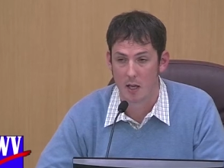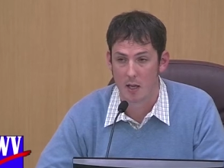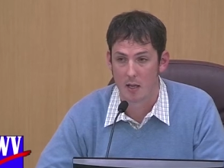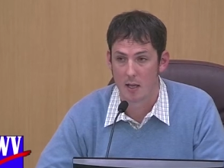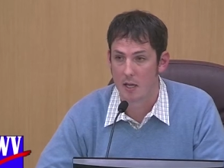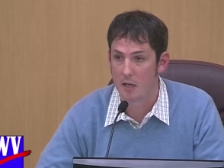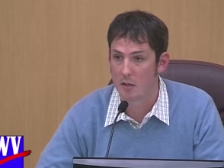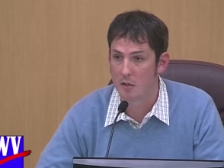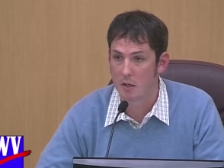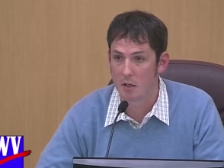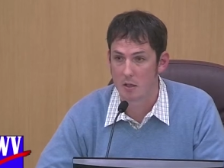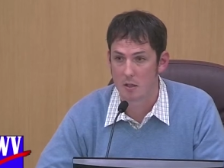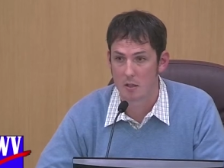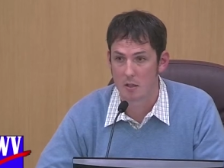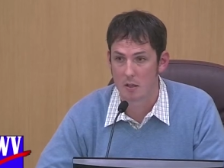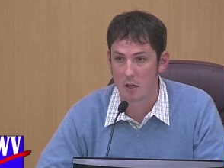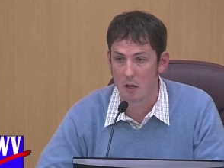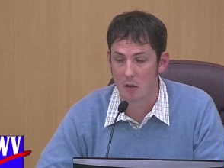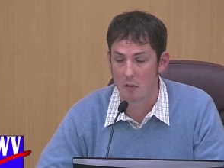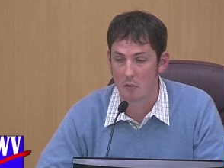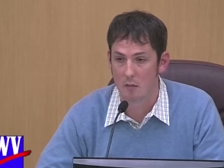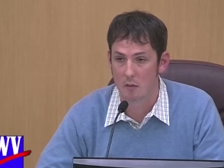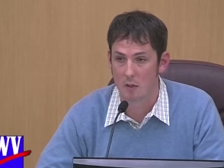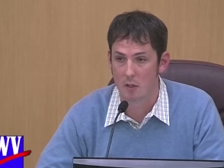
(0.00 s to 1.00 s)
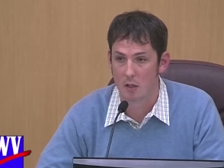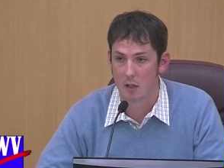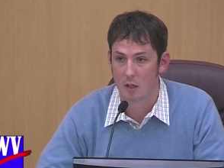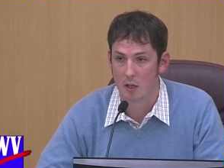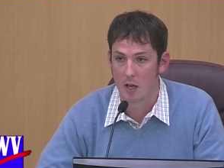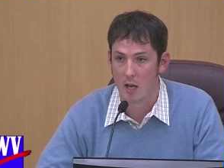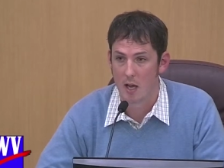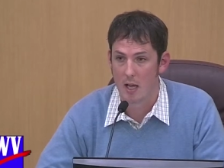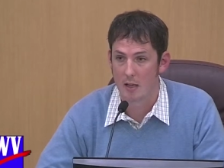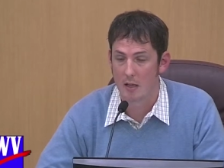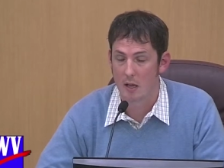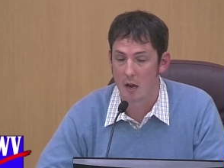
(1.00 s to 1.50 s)
They just don't.
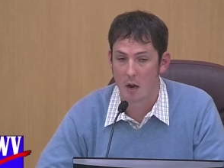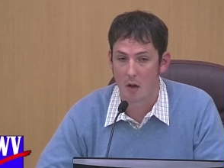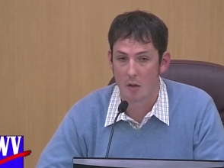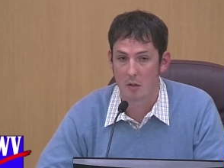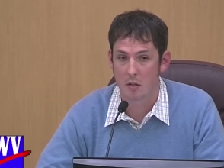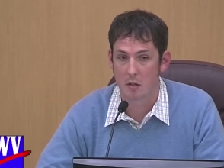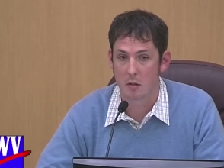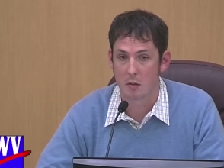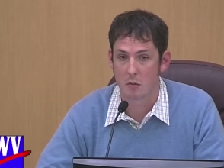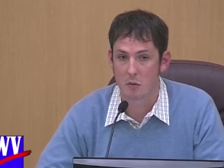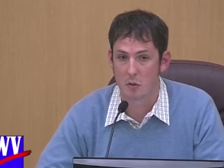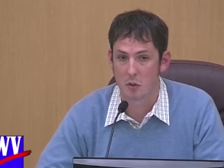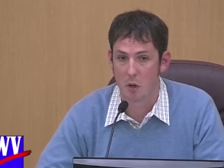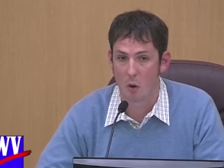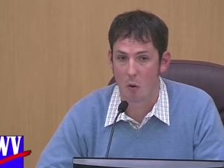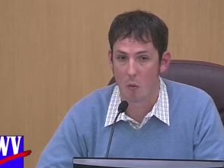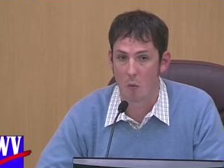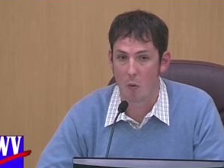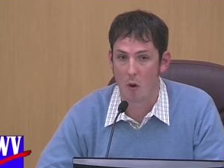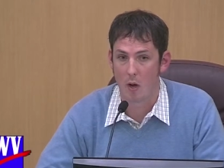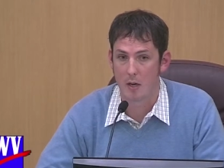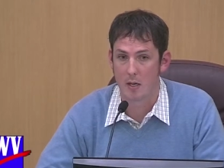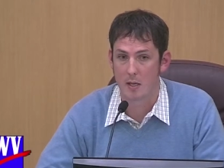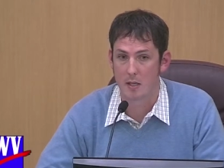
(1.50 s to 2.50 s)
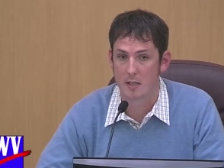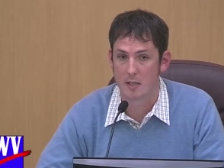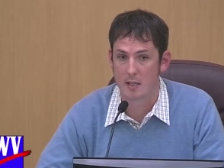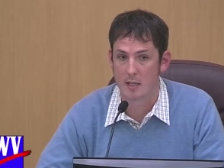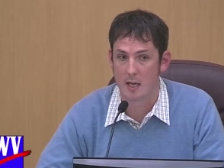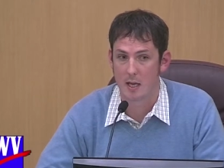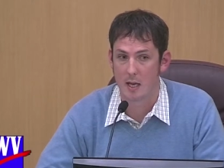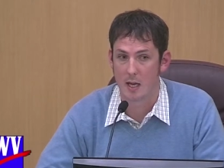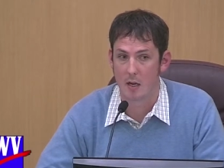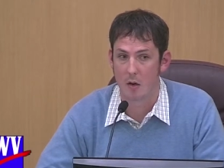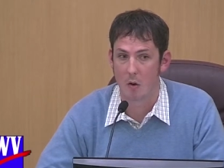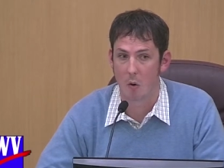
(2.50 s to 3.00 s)
And they also don't want to
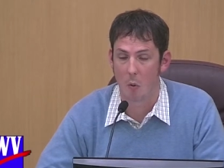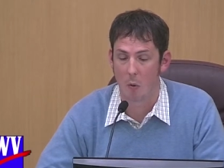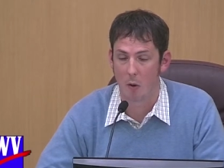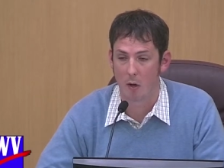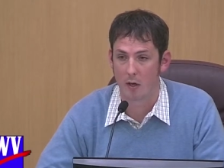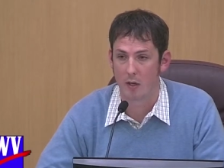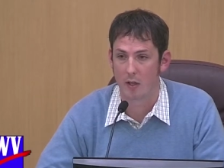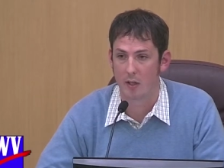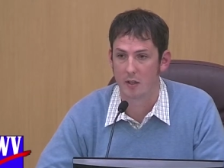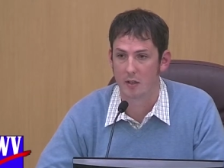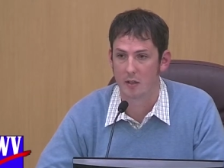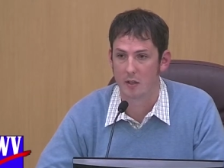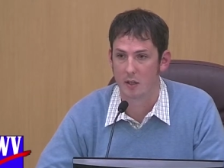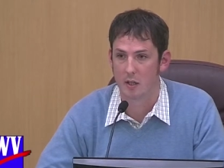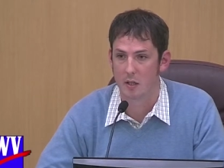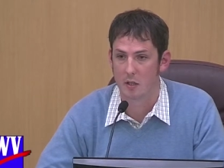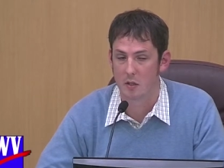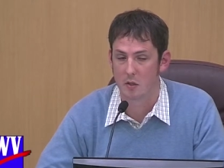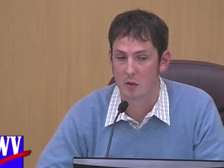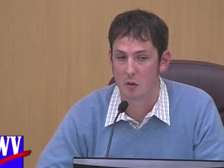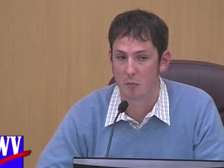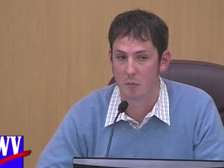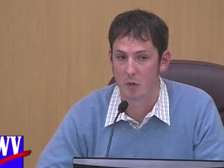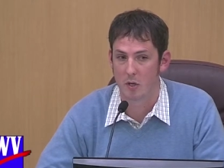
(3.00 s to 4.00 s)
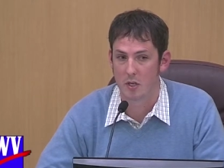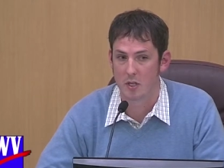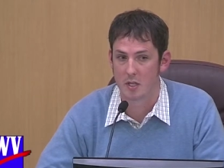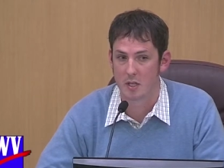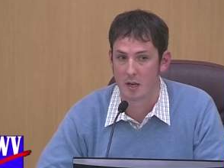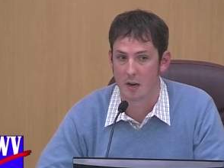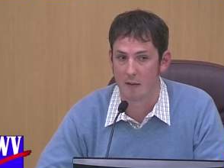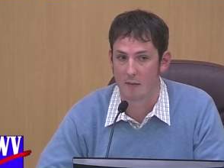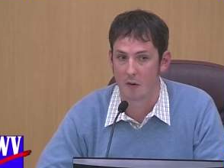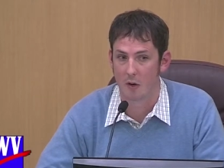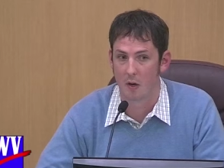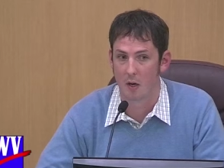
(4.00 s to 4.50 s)
see Oregon consumers
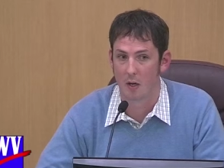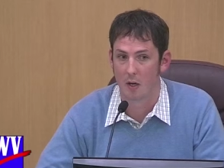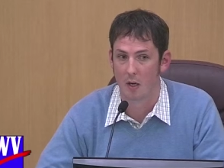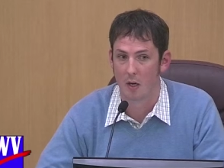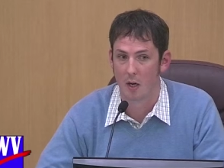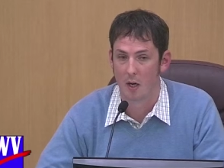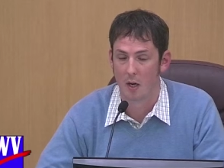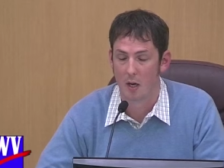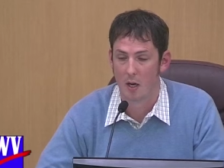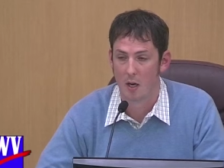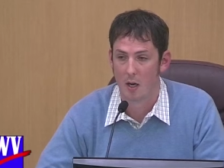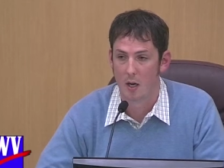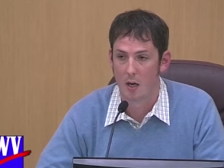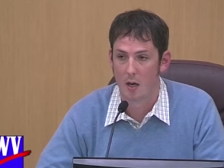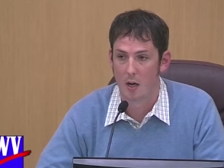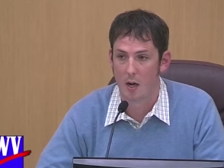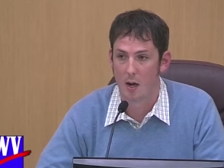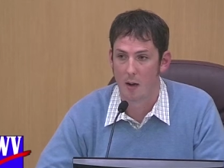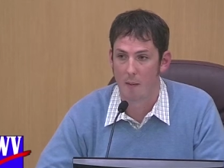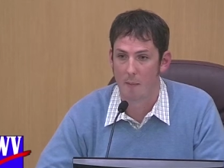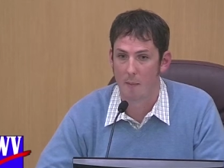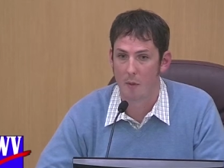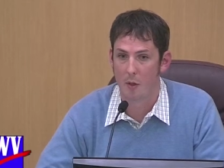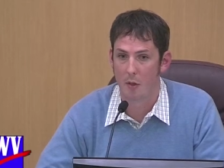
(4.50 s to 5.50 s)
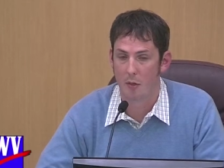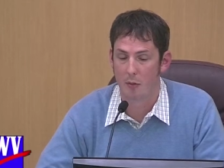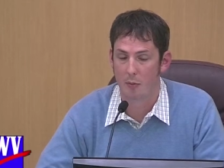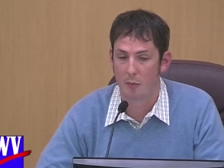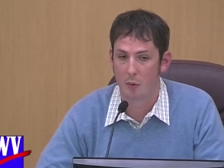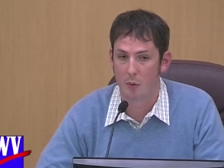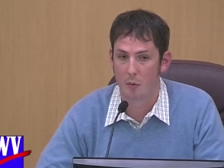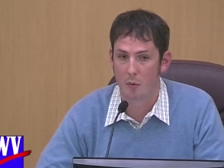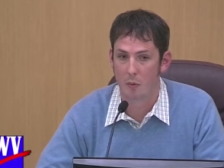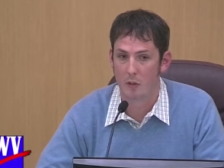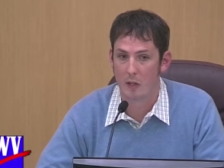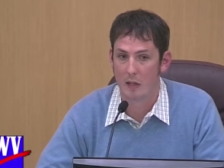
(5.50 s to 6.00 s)
suffer um,
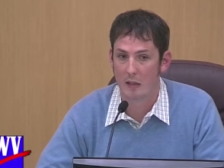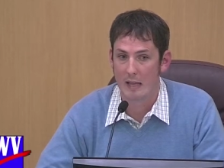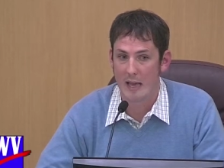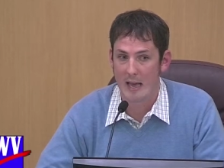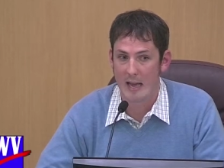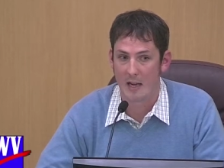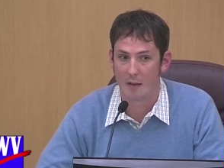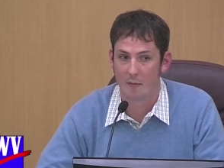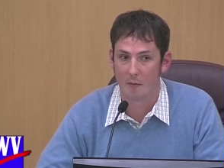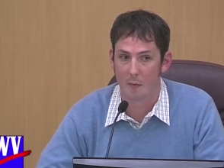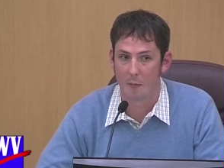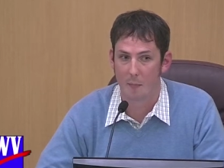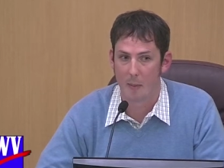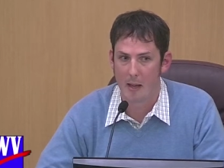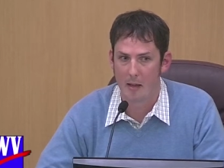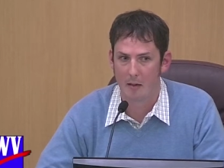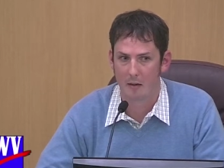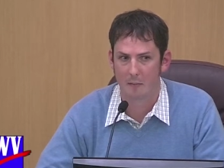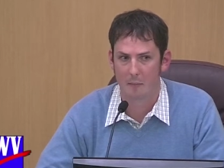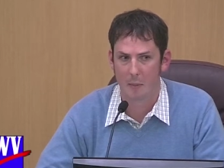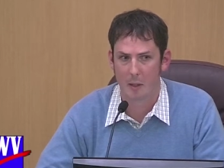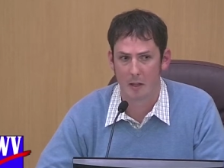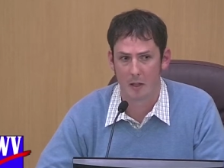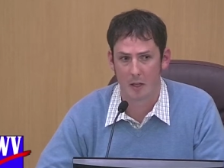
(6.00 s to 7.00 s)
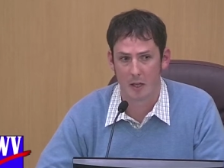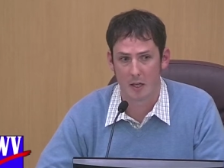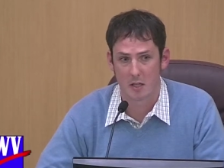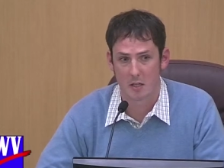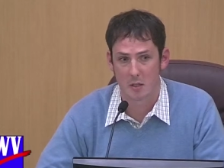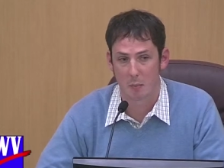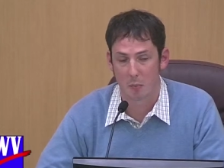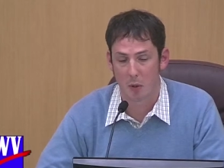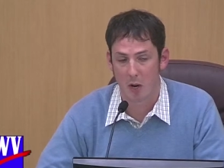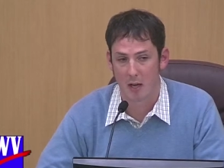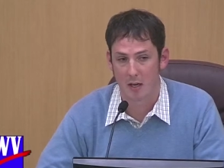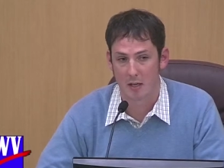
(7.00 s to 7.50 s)
through the lack of availability
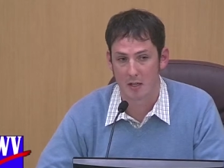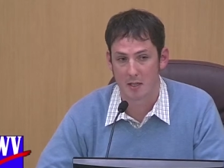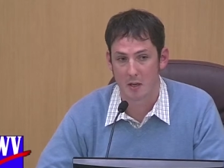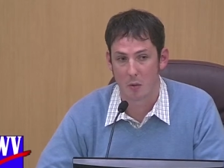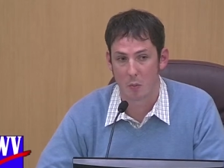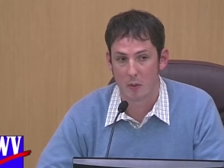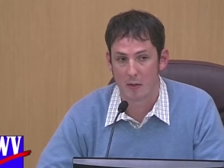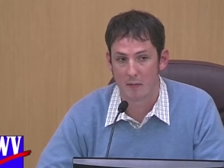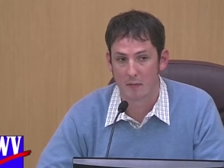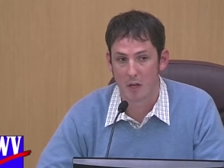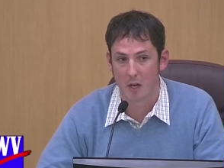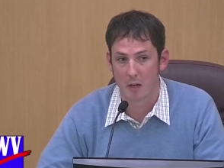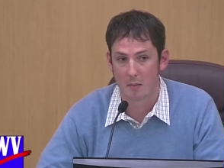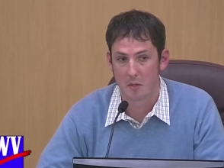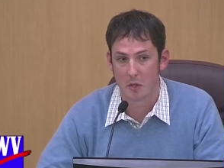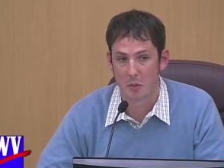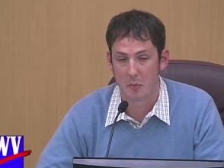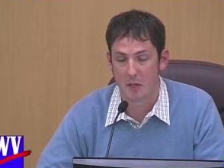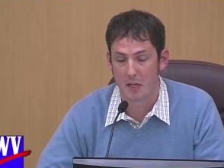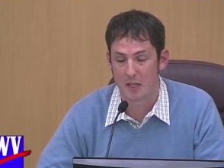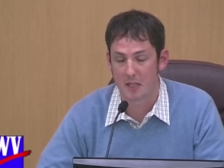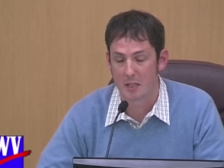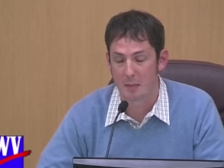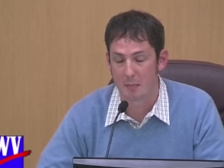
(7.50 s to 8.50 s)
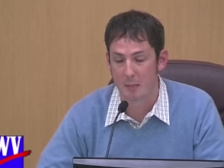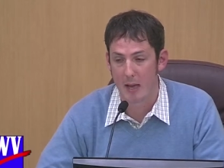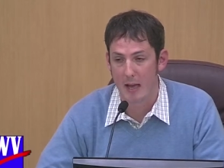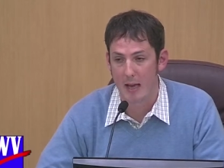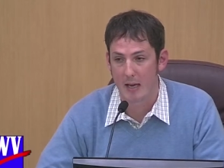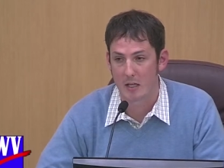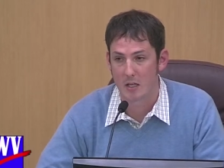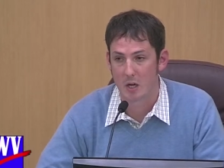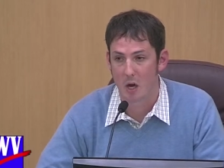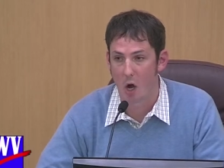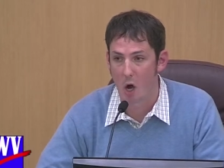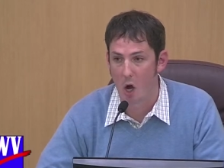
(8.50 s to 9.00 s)
to products that we've come to
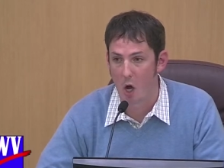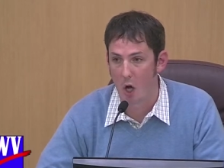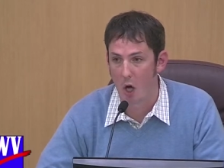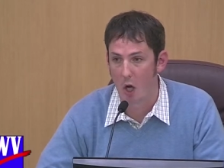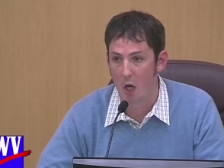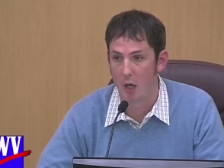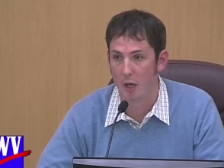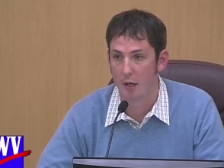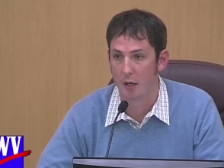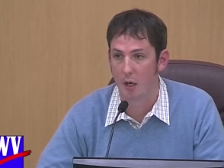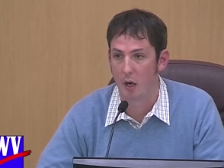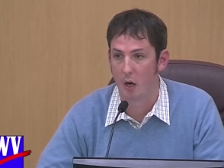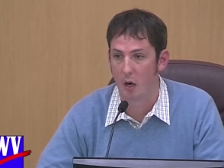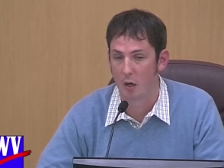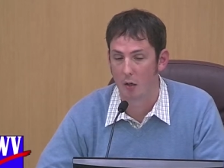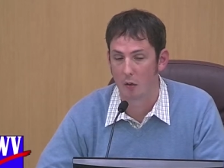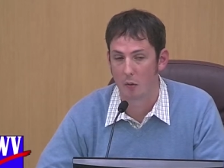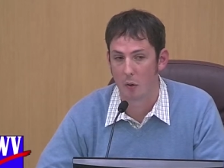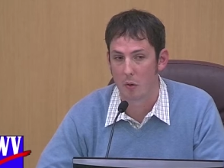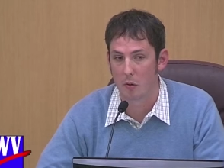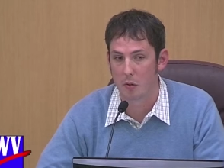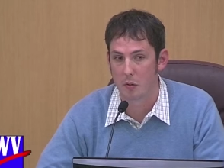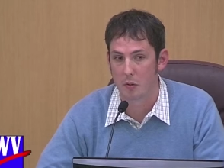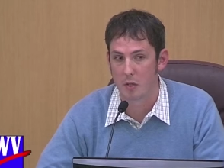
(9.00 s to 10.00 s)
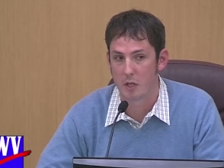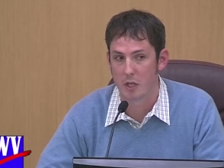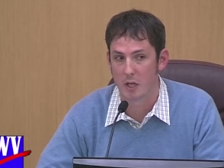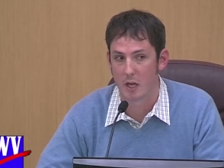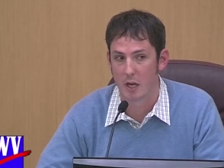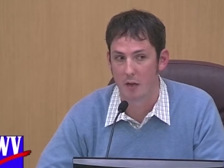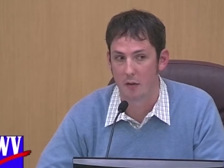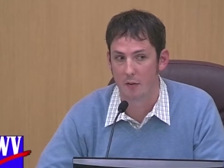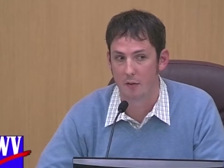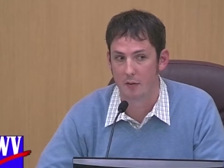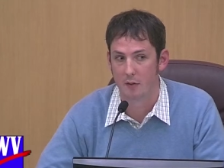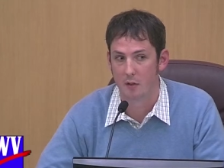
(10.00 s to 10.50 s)
expect on our grocery
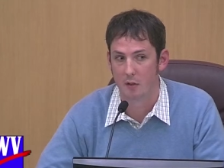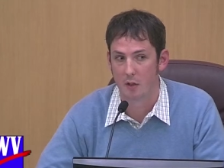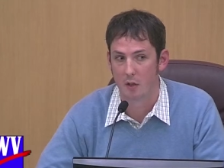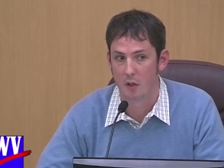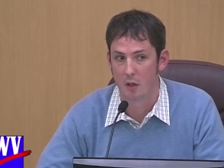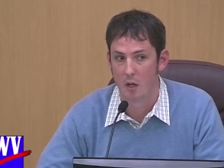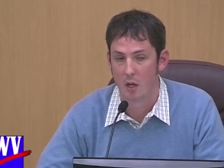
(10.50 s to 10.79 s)
shelves.